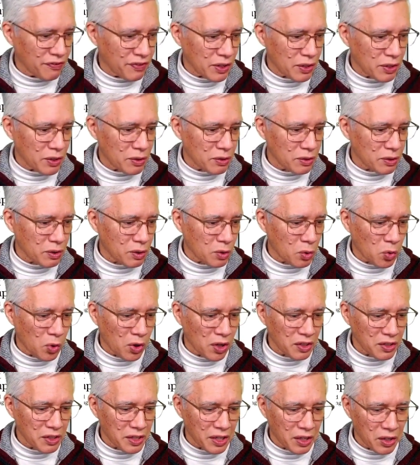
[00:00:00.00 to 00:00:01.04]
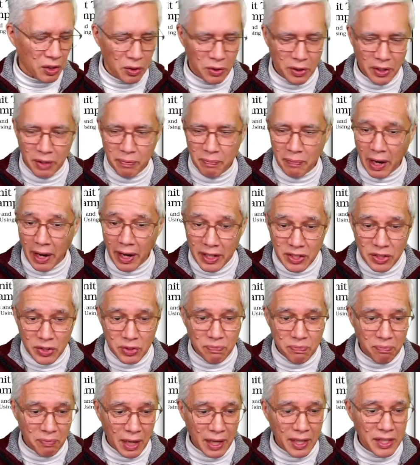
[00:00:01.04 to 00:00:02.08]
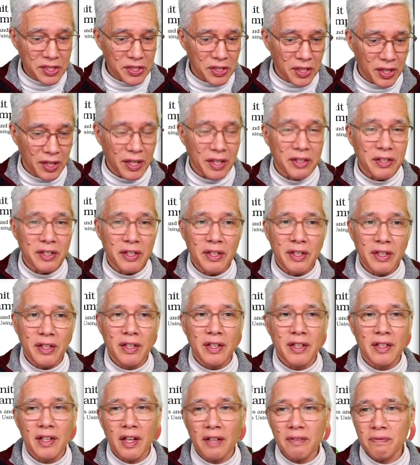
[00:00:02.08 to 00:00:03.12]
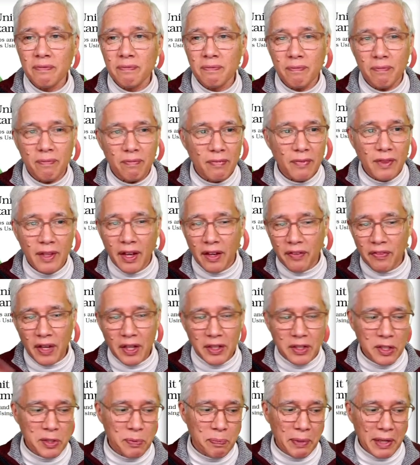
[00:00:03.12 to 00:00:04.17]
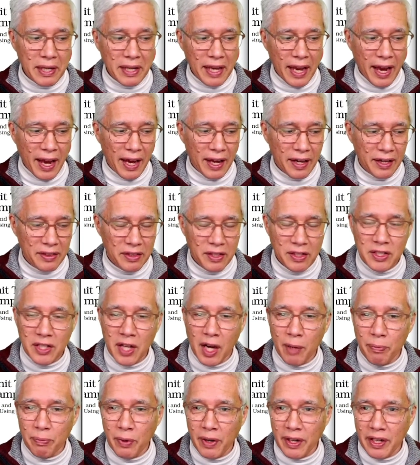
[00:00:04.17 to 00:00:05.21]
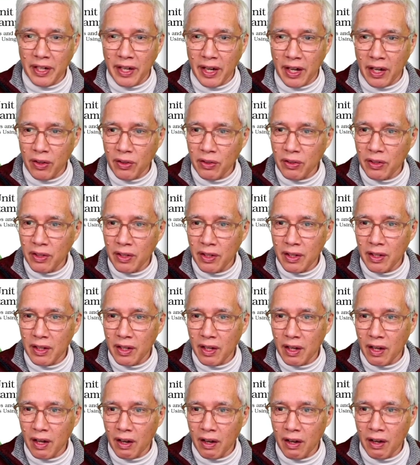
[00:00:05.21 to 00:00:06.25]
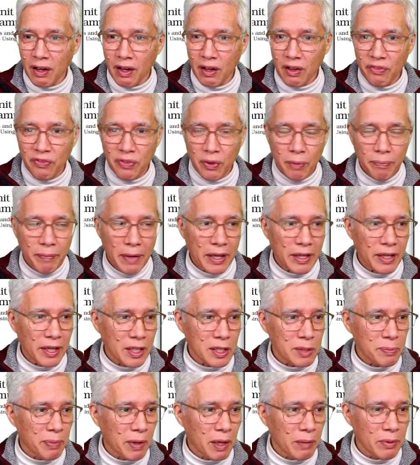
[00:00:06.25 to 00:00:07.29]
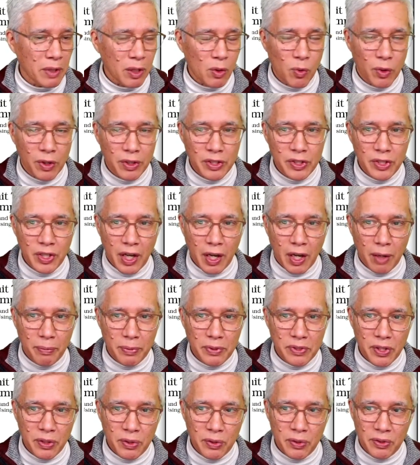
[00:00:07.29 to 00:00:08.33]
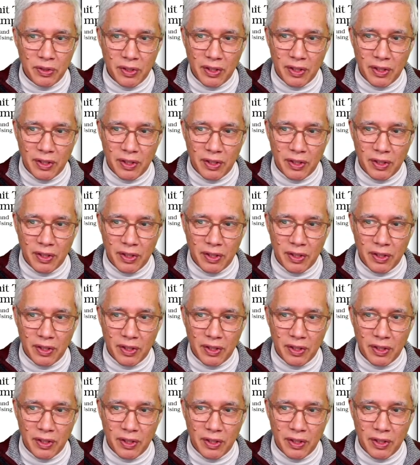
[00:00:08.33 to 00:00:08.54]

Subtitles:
you go to Quality Coding, my site, I've got this big ad at the top right now for my next public workshop. So